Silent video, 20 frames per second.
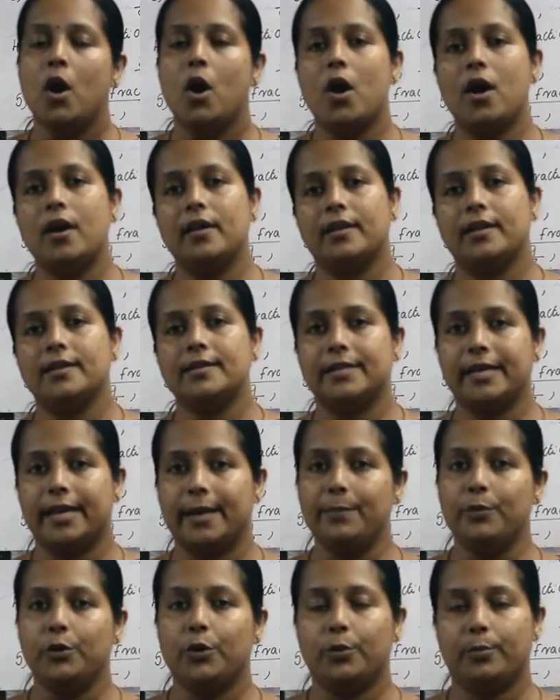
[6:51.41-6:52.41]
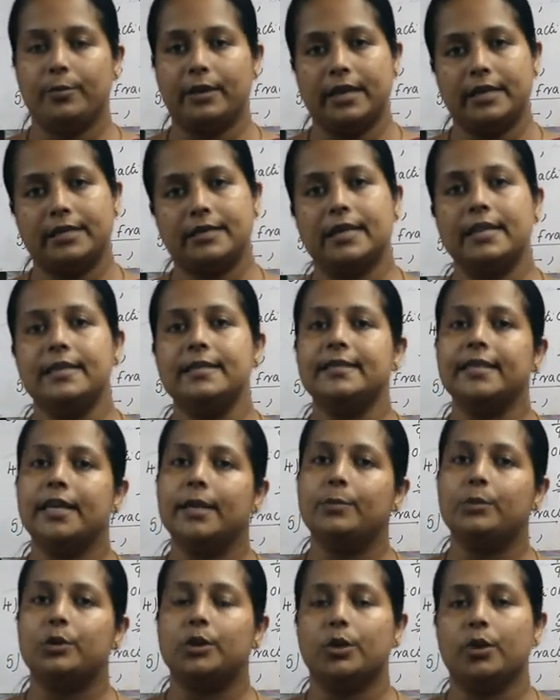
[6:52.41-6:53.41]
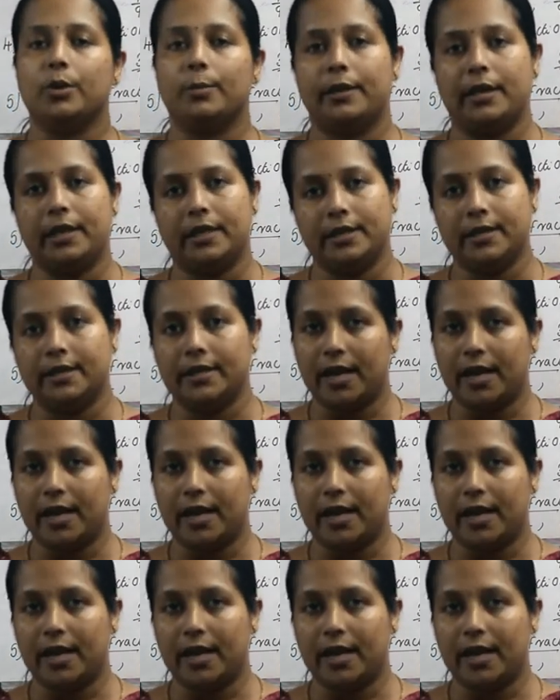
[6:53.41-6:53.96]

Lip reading: or the same numerator and same denominator.